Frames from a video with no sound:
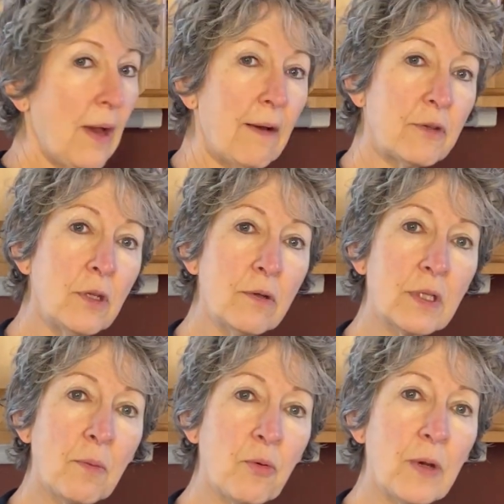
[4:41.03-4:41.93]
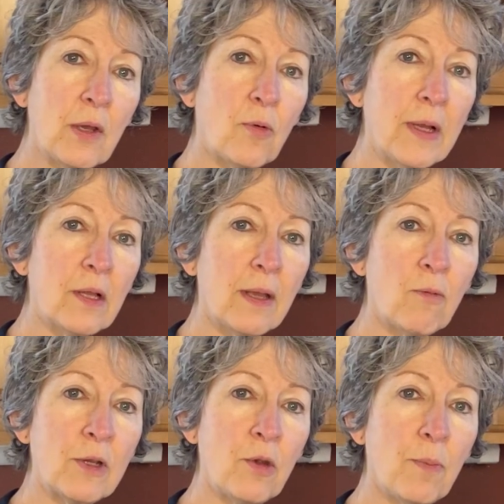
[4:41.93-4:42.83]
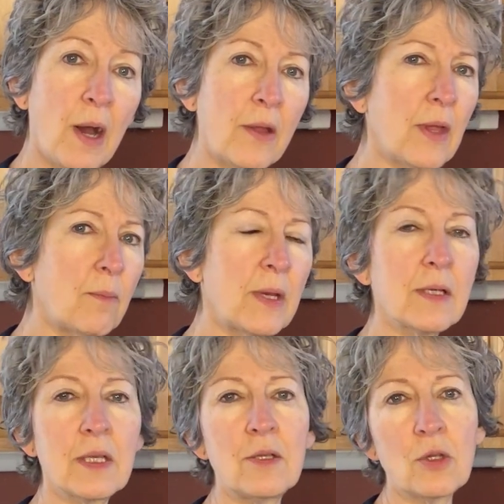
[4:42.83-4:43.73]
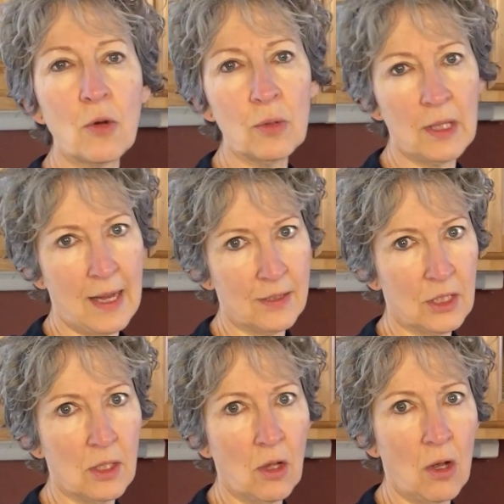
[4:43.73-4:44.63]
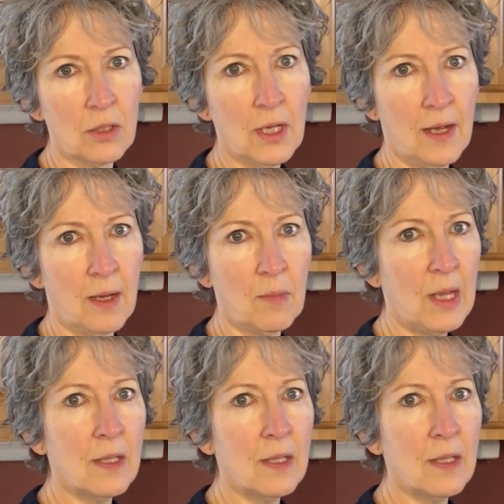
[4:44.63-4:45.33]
have to use them pretty quickly when you buy them because they don't last a long time.